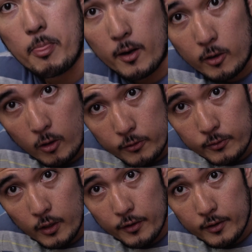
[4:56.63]
There are
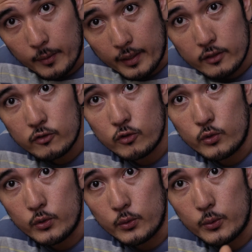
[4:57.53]
also other ways
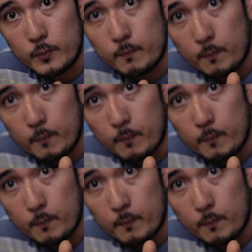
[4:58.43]
to